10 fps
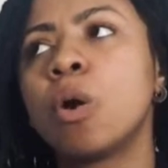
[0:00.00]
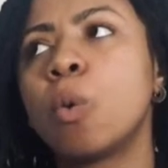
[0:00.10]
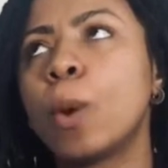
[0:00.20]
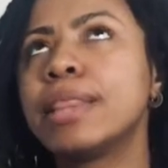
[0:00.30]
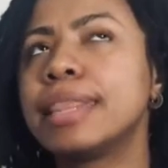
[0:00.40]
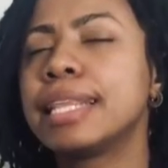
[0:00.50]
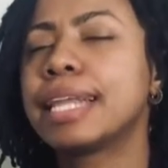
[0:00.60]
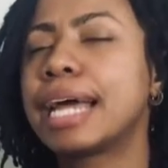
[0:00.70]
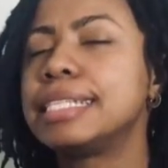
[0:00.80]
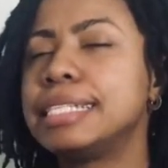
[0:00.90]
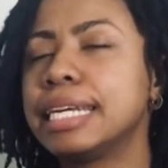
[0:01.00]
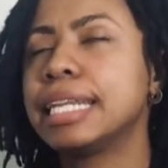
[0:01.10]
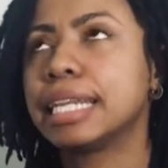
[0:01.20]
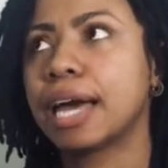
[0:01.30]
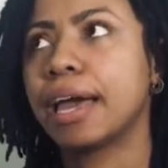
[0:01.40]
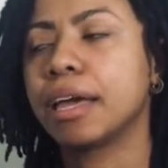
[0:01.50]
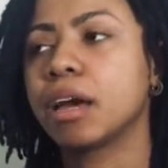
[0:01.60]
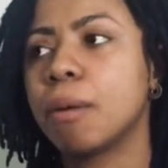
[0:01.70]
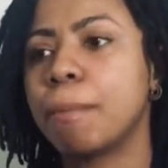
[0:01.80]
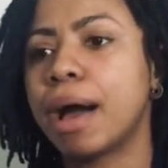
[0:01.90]
thing that I didn't like
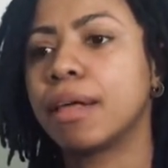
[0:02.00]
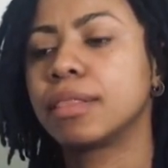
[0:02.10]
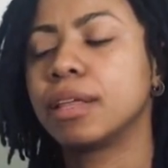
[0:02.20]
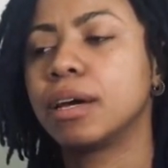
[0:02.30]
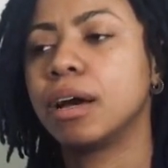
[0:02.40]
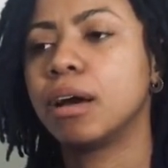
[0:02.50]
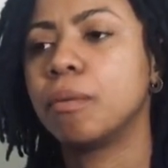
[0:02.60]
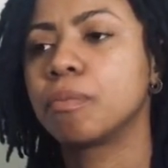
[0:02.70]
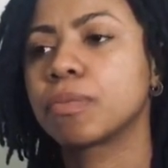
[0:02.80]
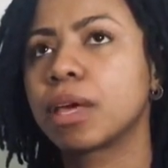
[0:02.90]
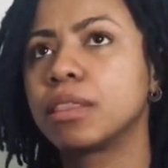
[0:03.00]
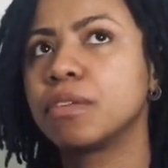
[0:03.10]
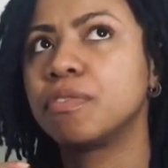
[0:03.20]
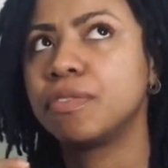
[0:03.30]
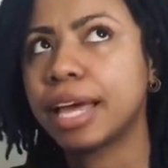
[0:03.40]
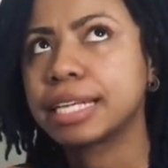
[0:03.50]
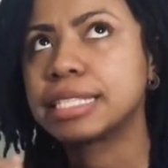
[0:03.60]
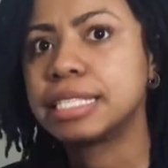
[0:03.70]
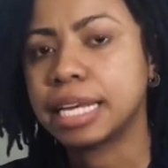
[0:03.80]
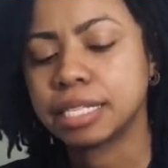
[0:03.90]
about the flex
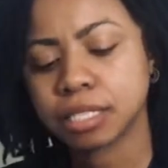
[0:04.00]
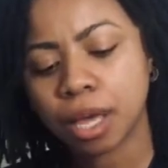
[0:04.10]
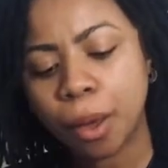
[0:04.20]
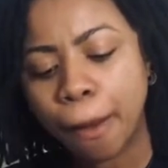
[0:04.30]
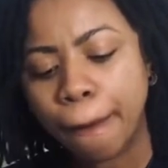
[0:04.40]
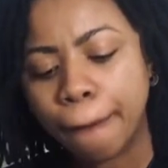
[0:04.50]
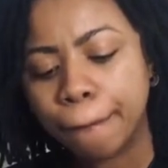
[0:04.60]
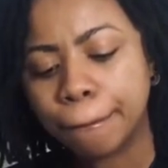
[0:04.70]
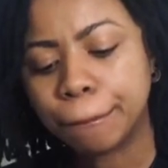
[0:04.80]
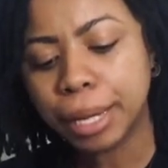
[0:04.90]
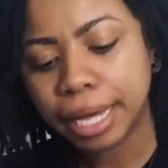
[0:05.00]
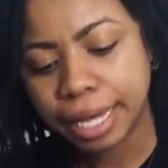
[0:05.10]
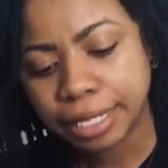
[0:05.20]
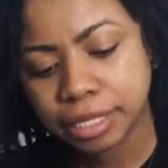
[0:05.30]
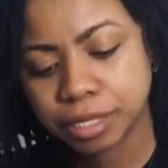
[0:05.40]
disc. But